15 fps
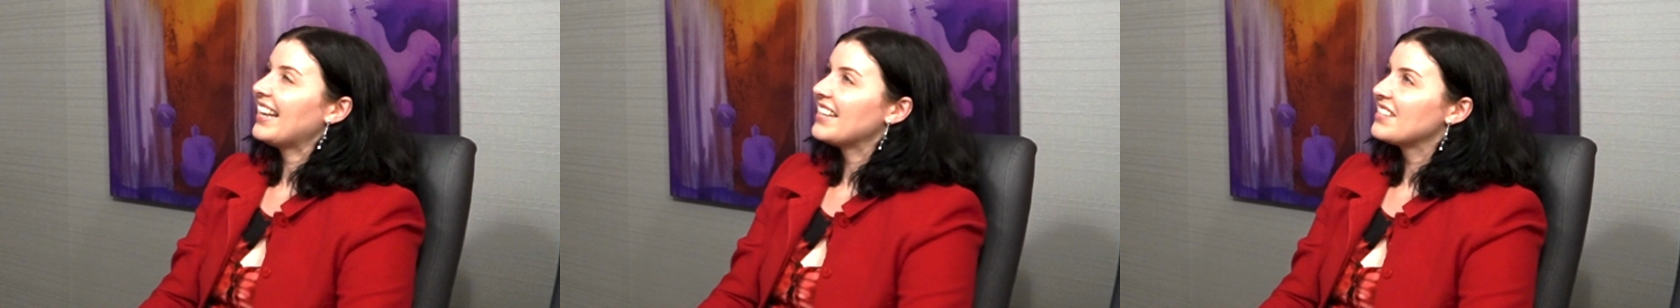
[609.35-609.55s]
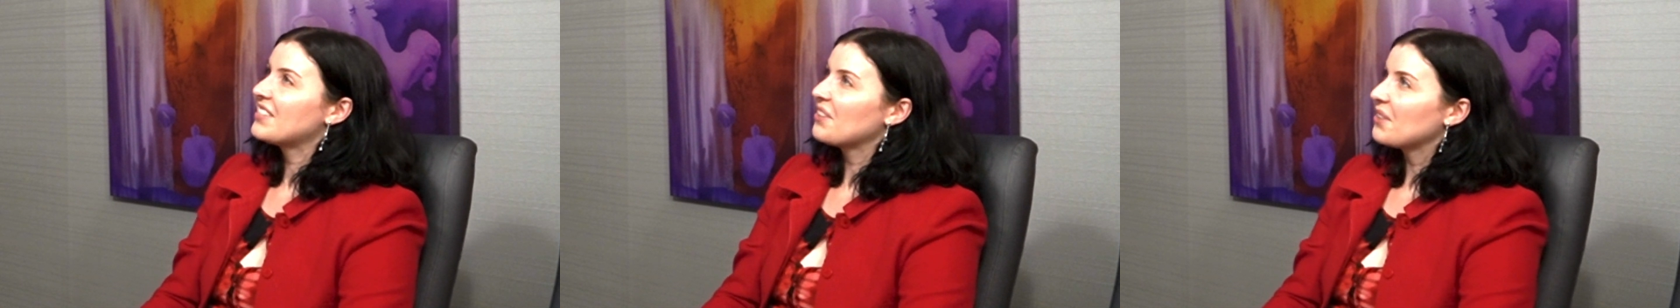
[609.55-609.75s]

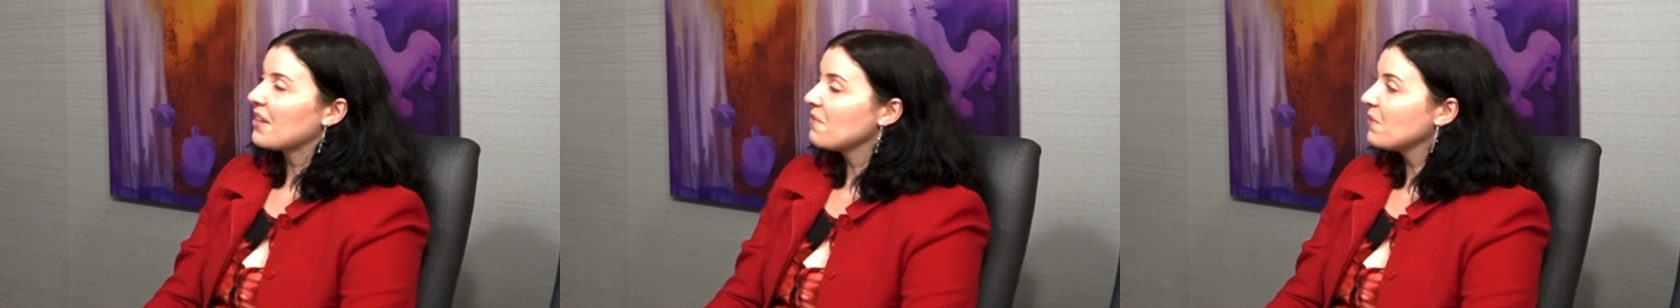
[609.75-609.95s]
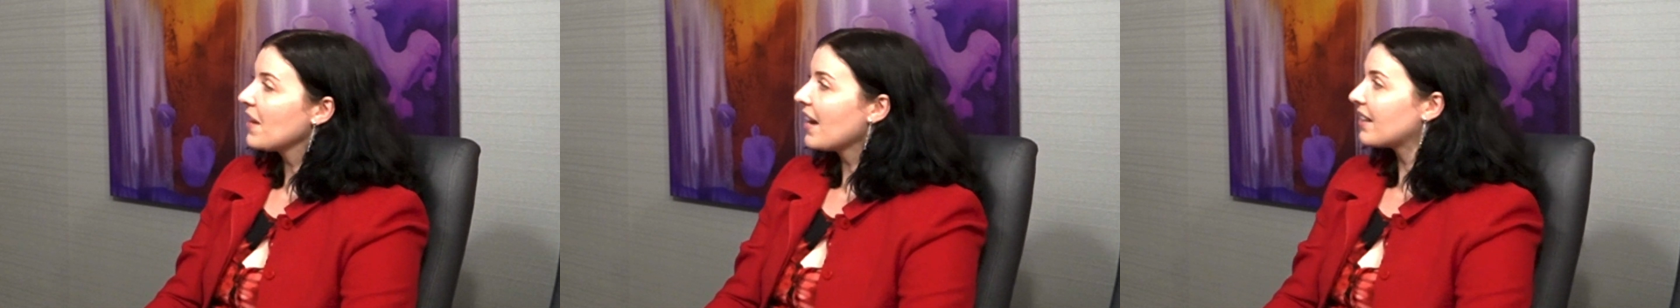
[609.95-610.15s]
So
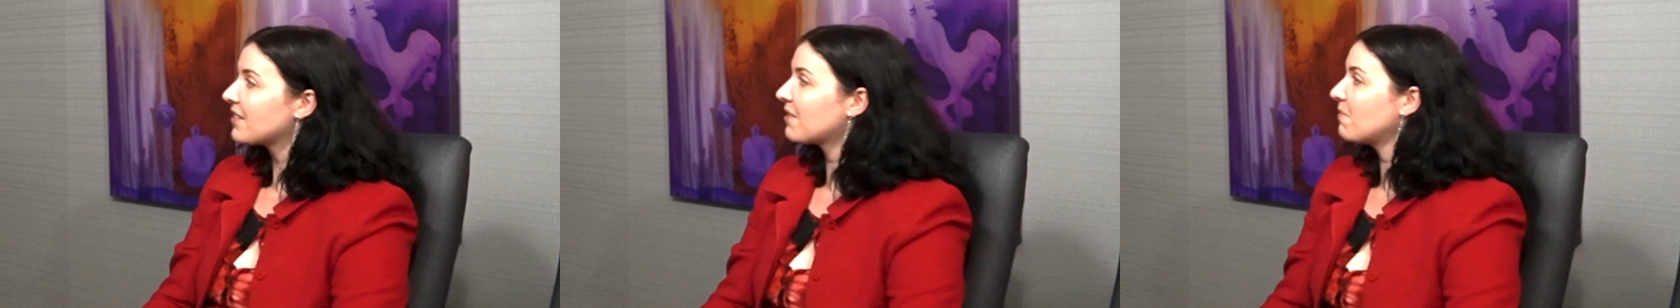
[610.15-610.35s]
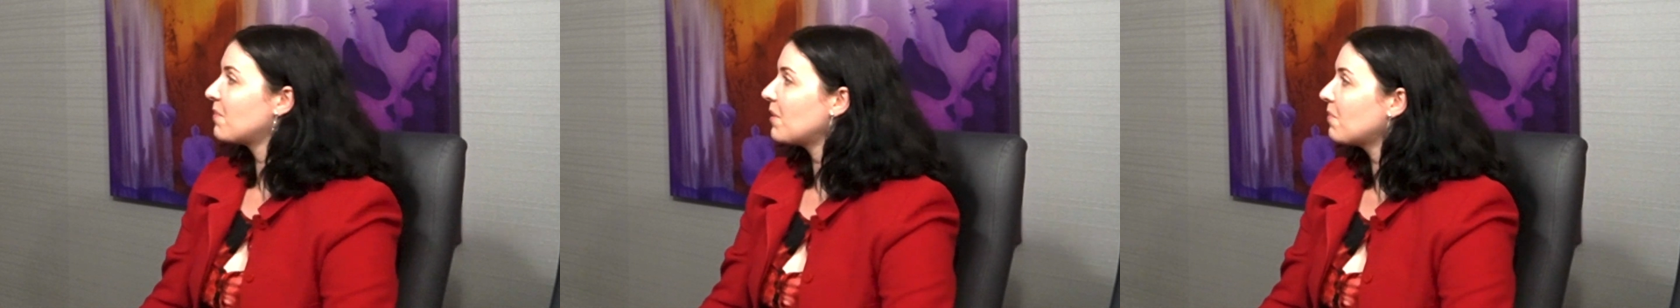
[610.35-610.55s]
then we had
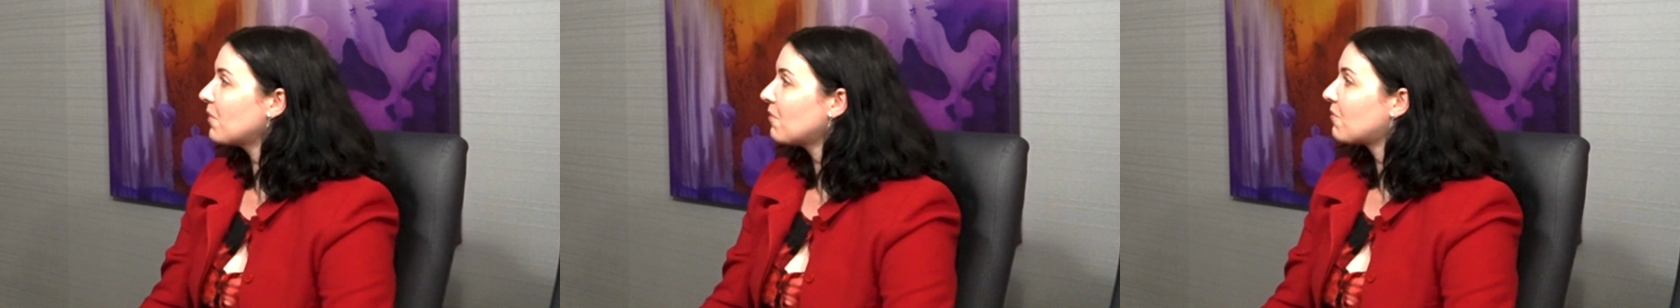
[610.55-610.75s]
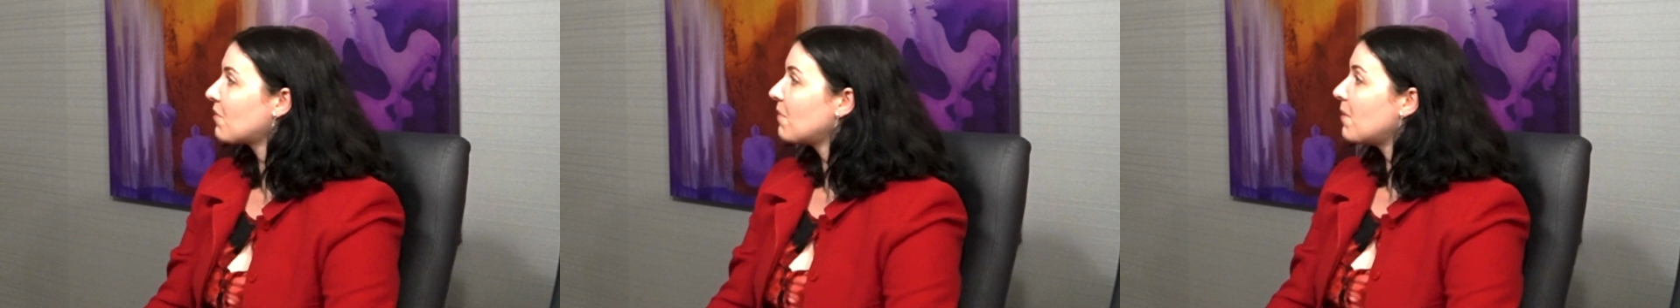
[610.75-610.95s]
some
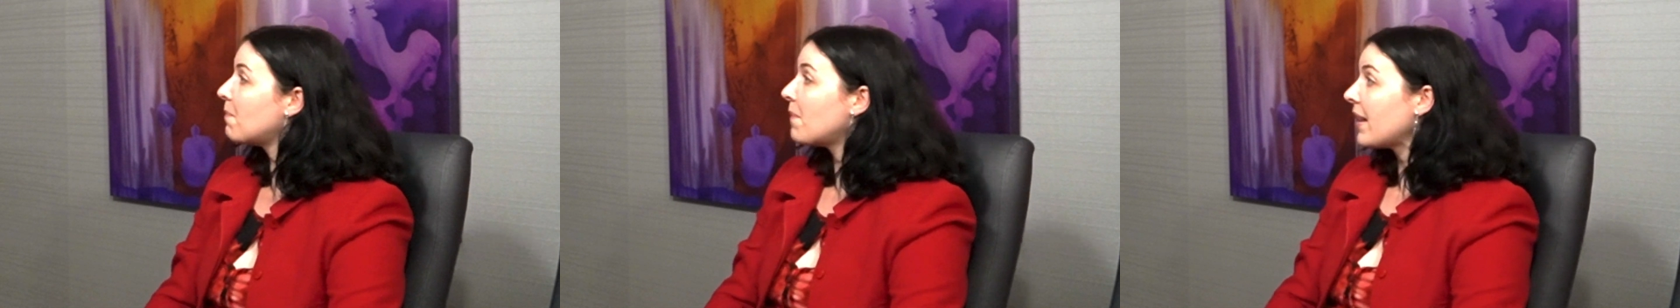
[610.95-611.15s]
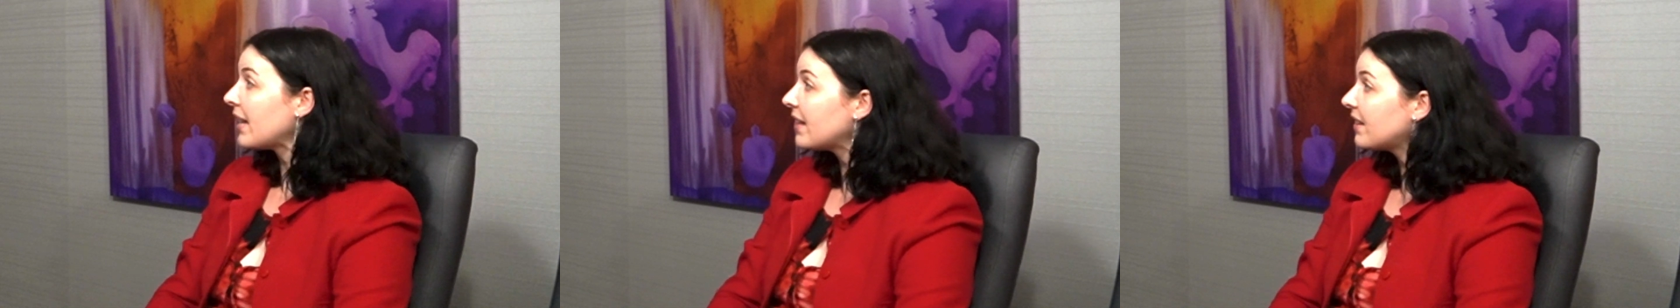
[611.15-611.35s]
people from the
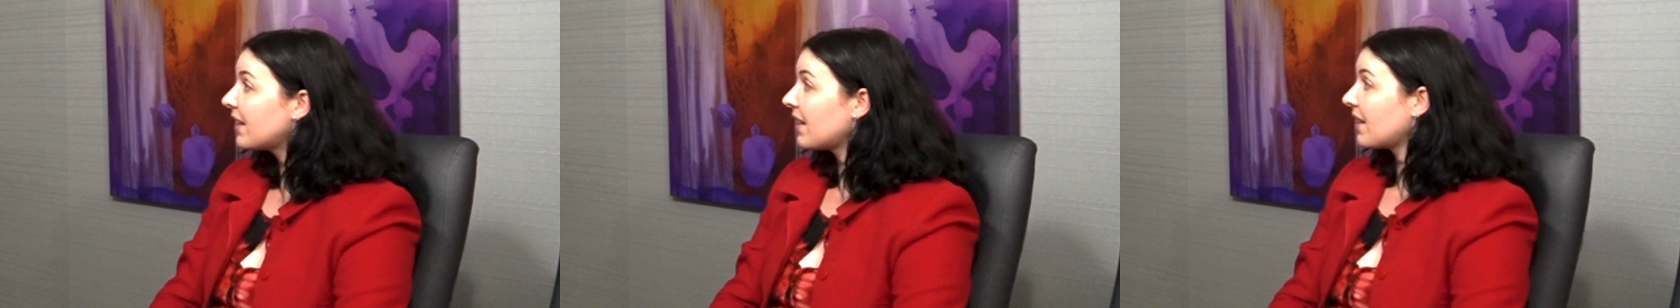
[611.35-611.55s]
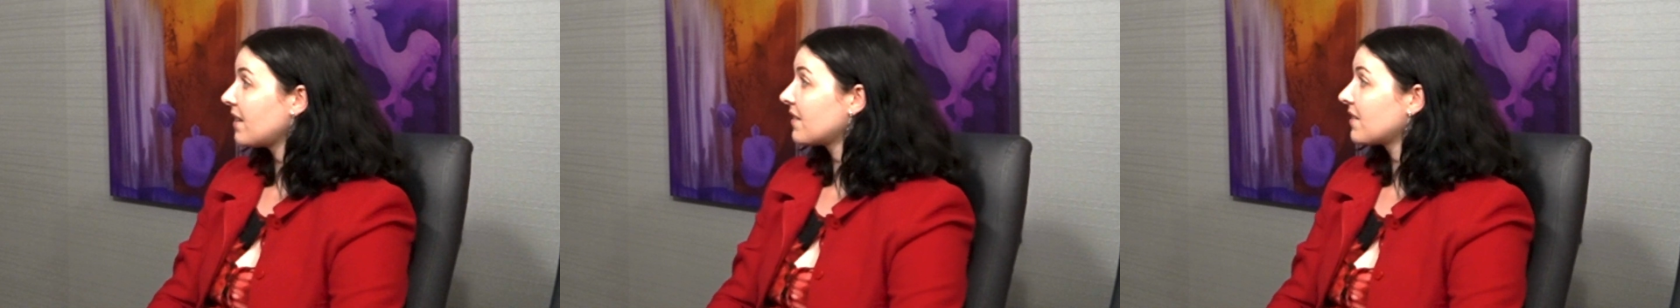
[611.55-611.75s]

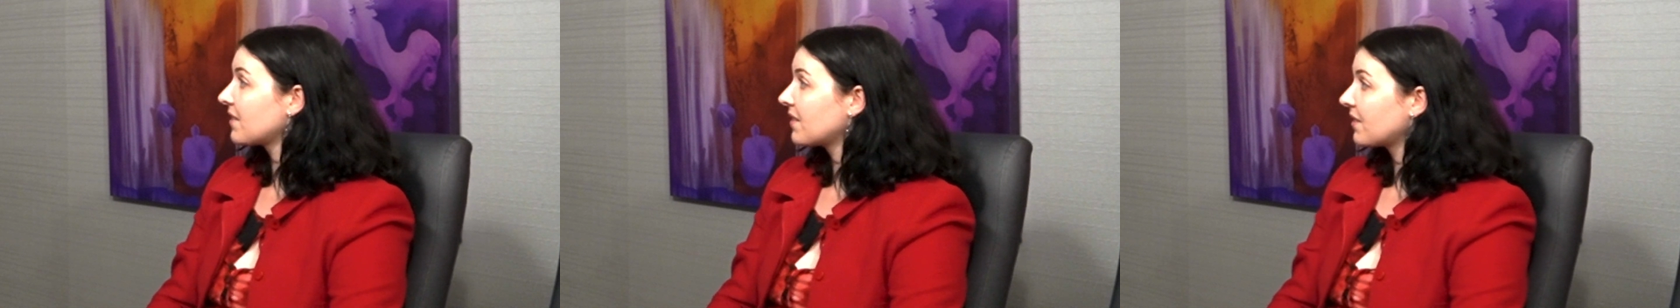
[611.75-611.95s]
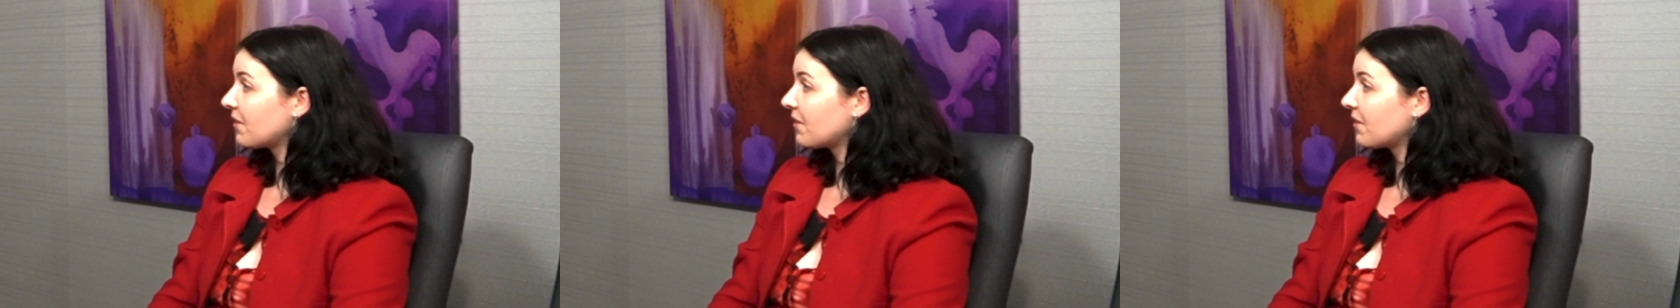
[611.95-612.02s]
mainland,